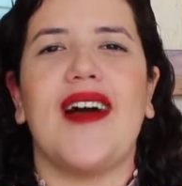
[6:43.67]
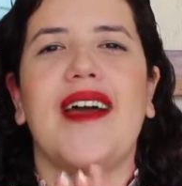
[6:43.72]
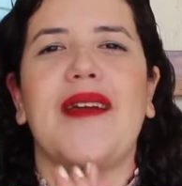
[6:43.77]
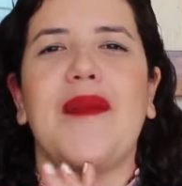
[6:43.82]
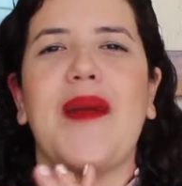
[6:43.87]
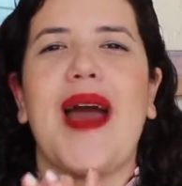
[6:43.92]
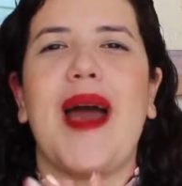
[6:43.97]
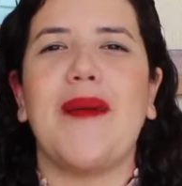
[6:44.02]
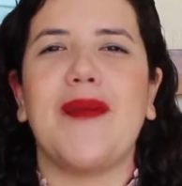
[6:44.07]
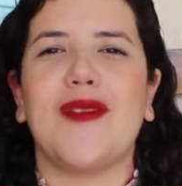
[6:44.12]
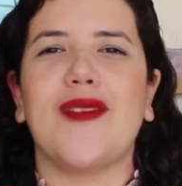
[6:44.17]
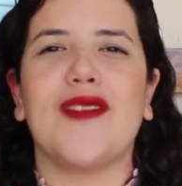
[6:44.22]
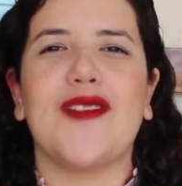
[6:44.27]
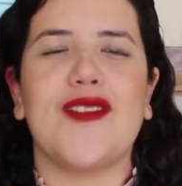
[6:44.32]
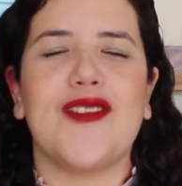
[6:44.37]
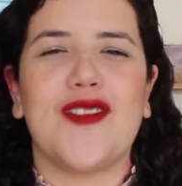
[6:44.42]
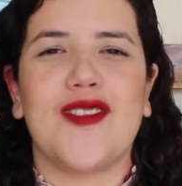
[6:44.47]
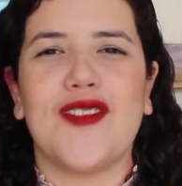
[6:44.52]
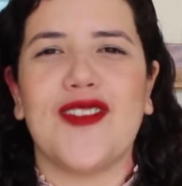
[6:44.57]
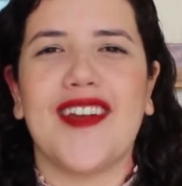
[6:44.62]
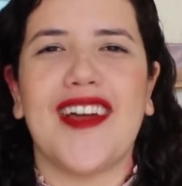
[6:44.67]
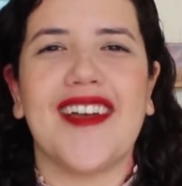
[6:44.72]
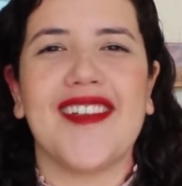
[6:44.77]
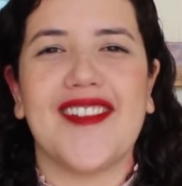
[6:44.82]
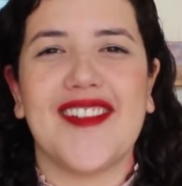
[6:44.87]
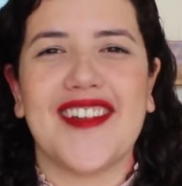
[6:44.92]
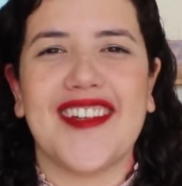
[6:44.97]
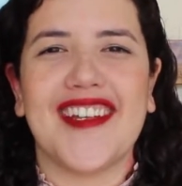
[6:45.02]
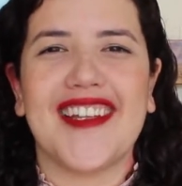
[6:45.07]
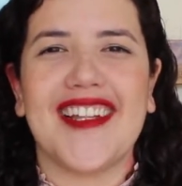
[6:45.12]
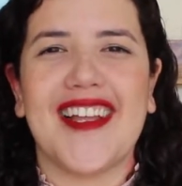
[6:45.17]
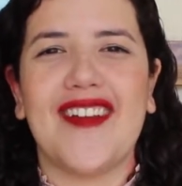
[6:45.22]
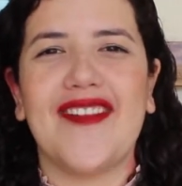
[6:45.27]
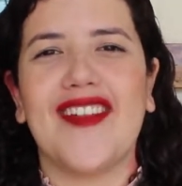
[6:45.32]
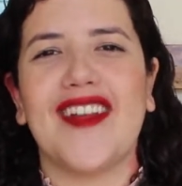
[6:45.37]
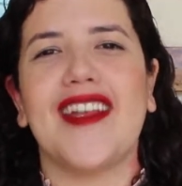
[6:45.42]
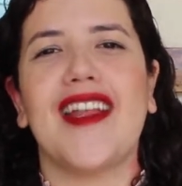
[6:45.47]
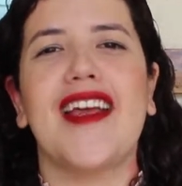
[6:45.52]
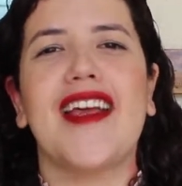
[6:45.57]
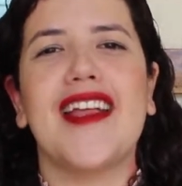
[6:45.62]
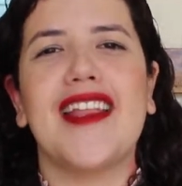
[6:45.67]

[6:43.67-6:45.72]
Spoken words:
I'm absolutely sure you guys are gonna love it.